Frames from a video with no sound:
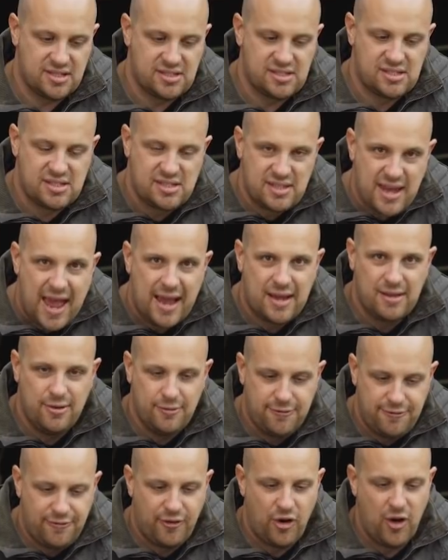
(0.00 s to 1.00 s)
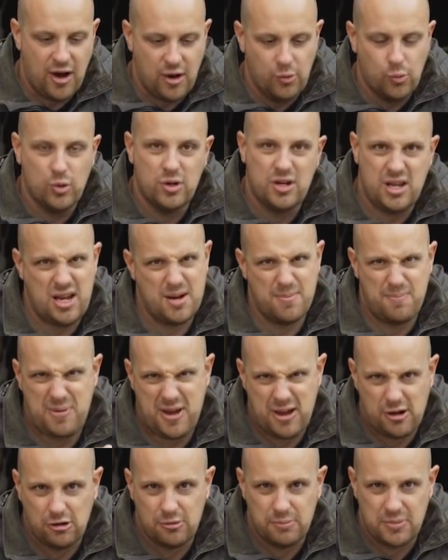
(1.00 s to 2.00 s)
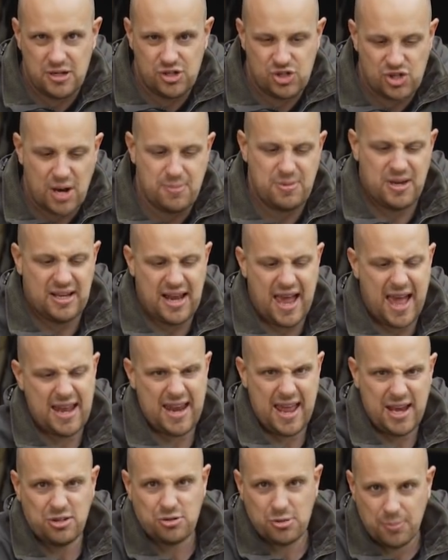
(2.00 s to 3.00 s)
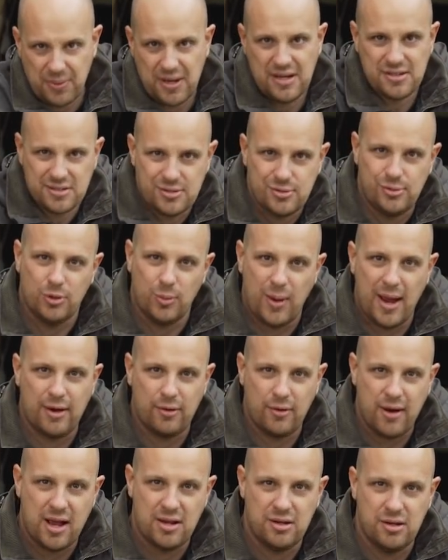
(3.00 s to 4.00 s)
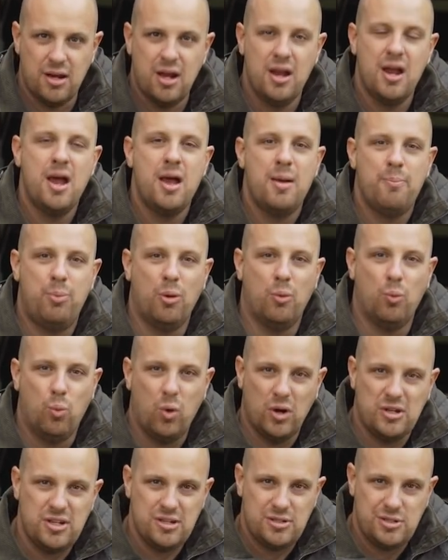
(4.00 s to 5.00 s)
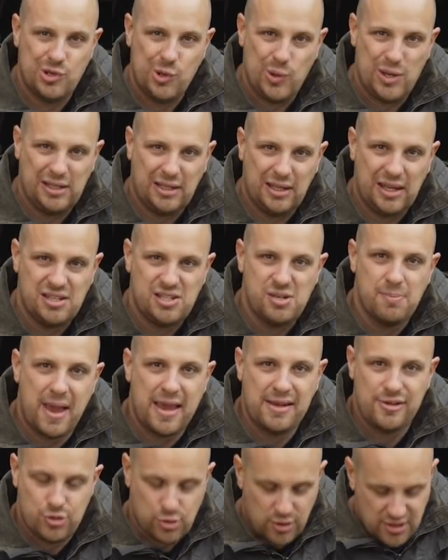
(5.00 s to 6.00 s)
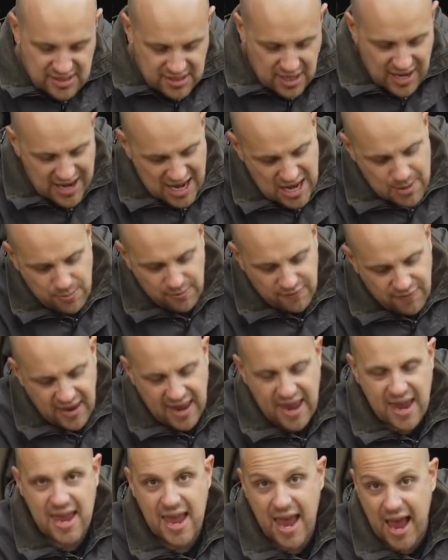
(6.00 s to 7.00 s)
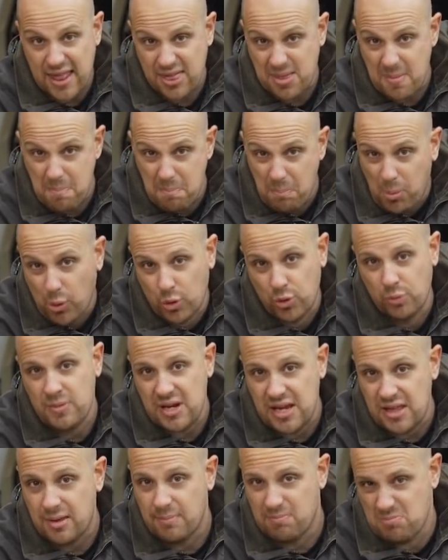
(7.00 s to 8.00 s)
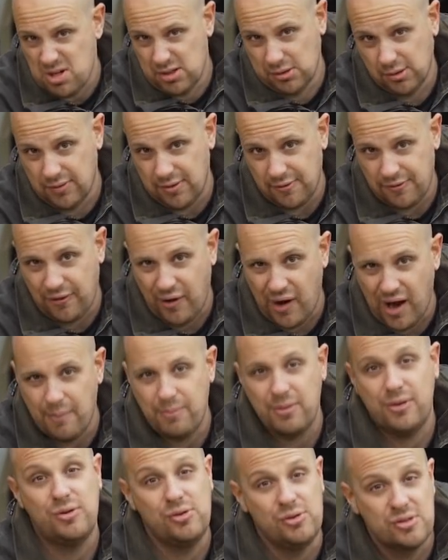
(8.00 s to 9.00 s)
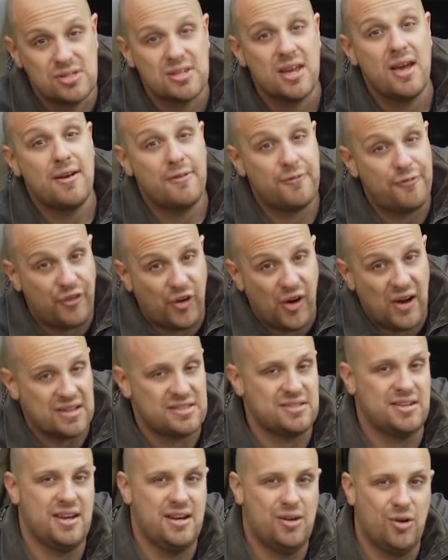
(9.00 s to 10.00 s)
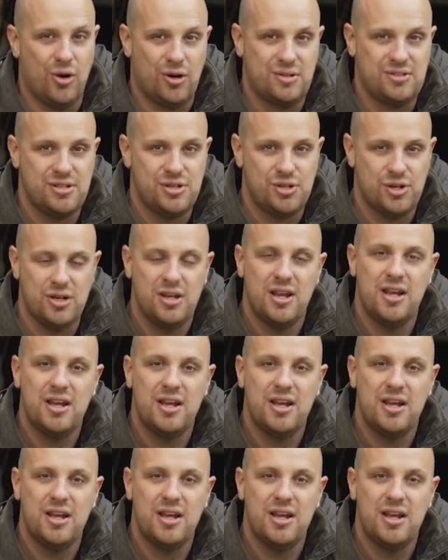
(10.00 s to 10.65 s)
stack the firewood in a pyramid shape. You can add extra pieces all the way around it, but what you're doing is you're making sure there's a heap of air at the bottom in the middle of the fire, because fires need oxygen.